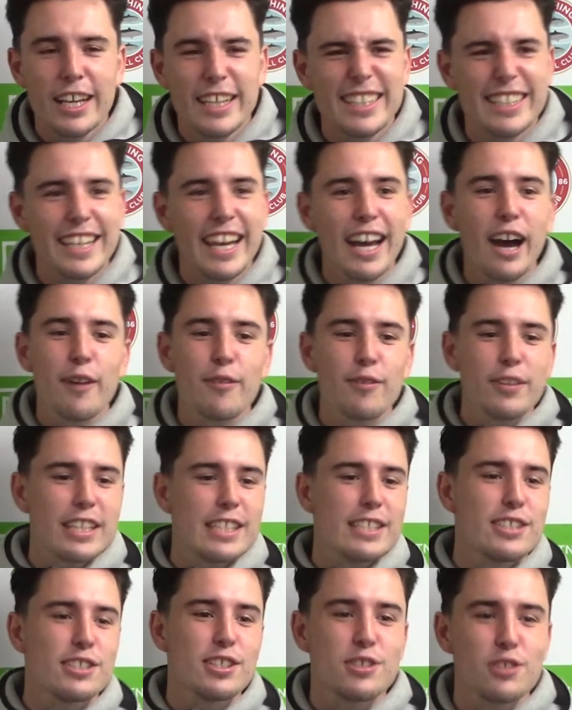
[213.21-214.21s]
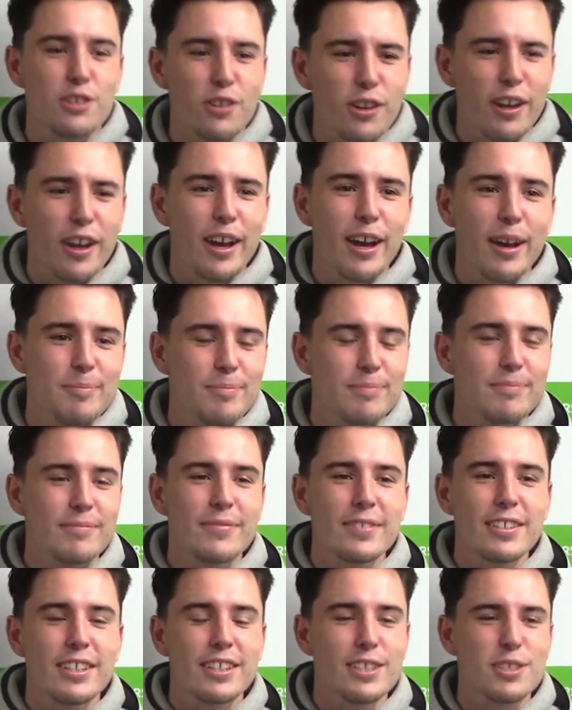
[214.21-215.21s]
Yeah, I think he's just sort
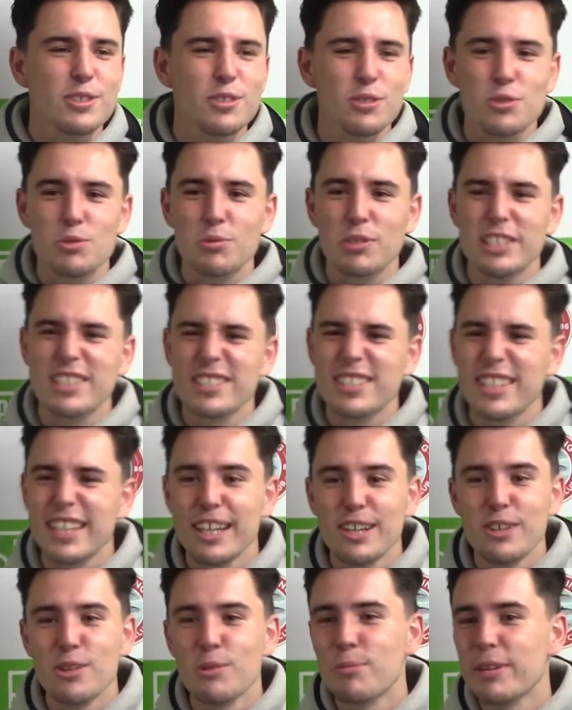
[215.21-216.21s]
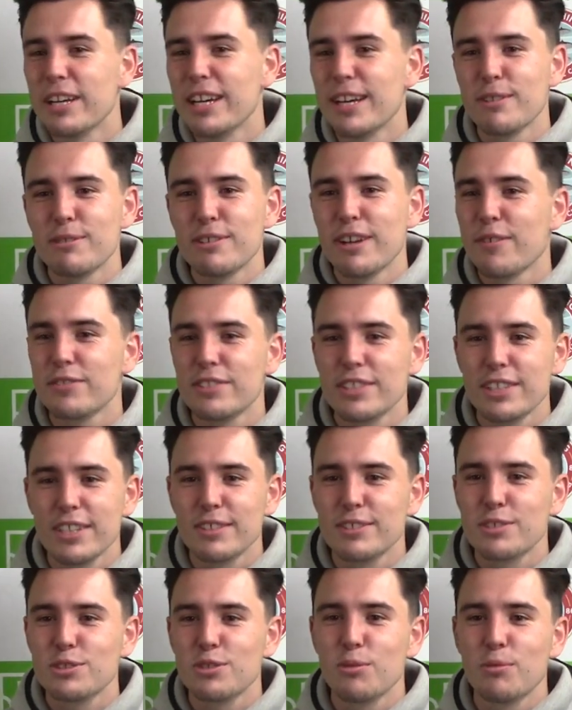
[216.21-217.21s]
of tweaked his knee a little bit. We'll have
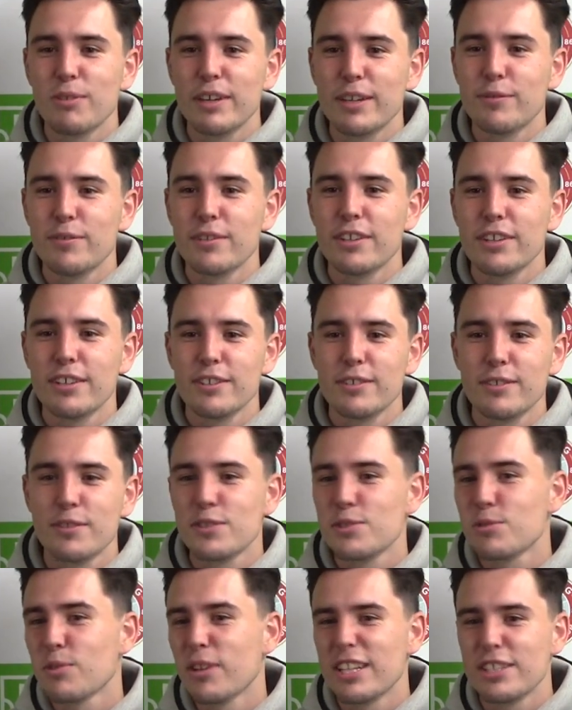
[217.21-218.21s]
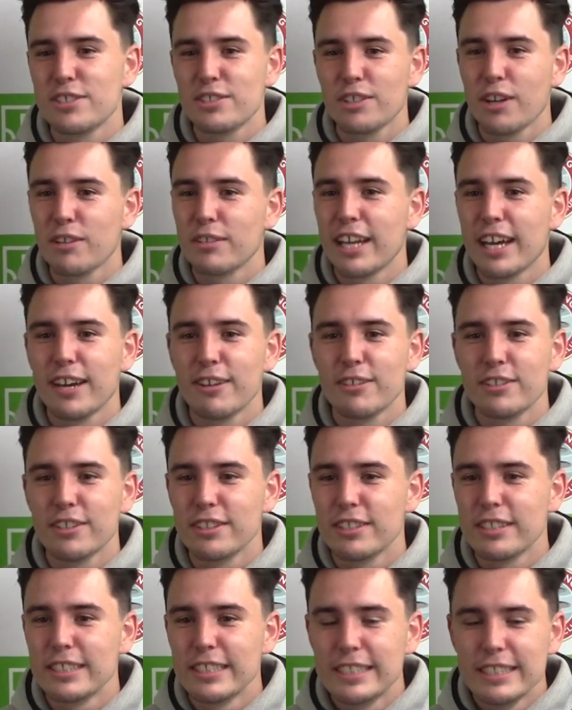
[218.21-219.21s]
to sort of wait for the swelling to go down,
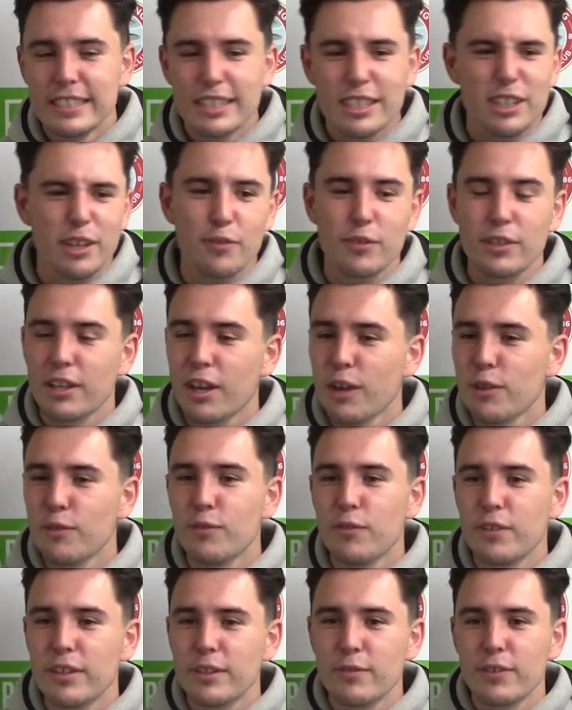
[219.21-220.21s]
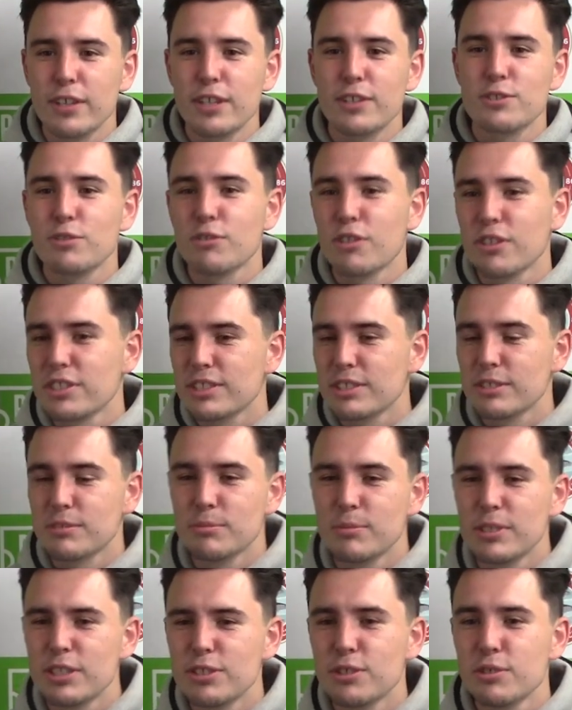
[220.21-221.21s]
and I don't think, hopefully, fingers crossed,
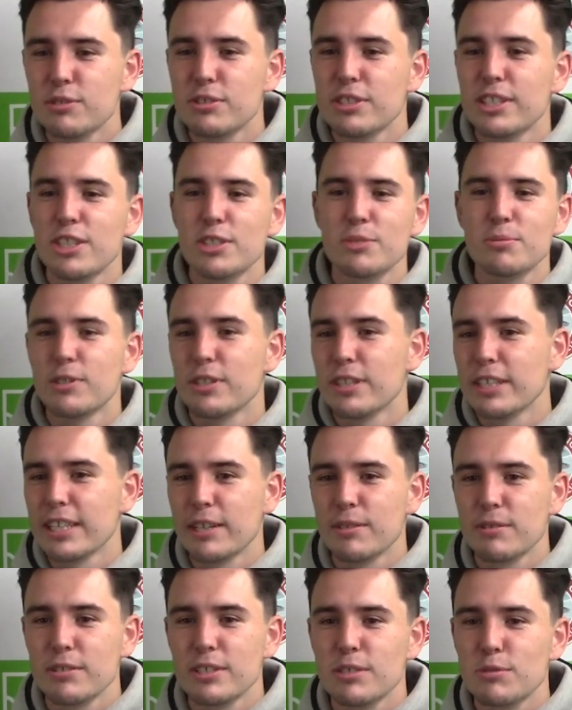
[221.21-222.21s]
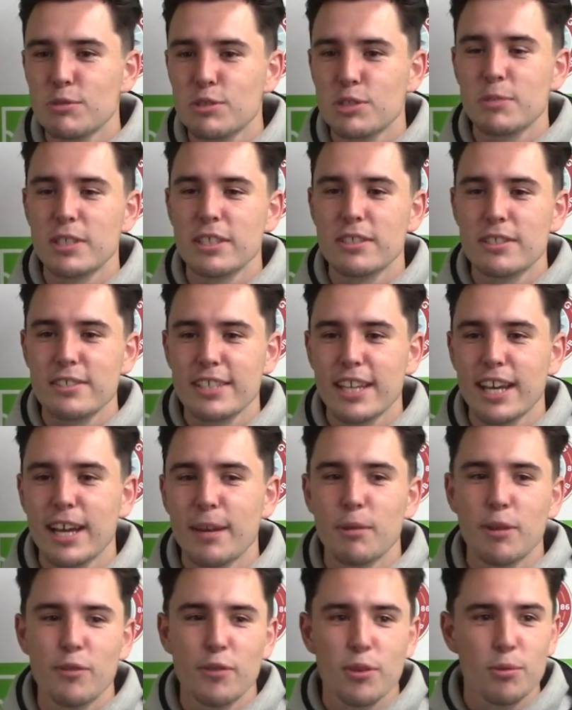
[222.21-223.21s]
it'll be too serious, but yeah, we'll speak to
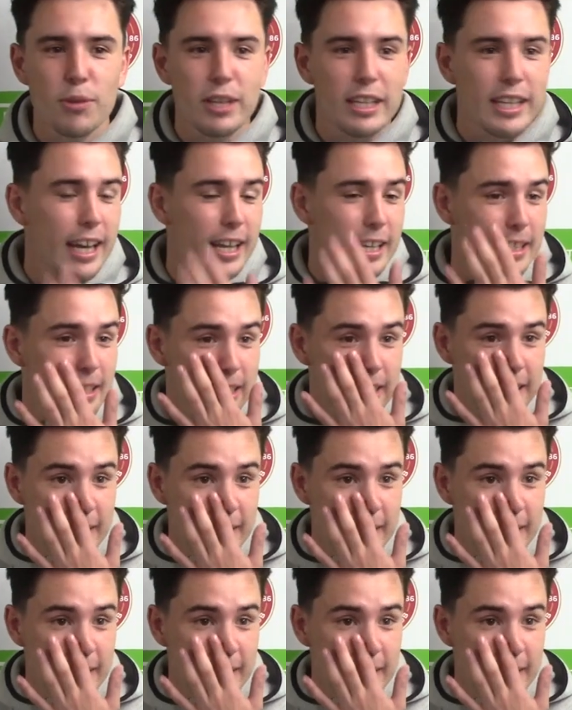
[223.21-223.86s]
Sam over the weekend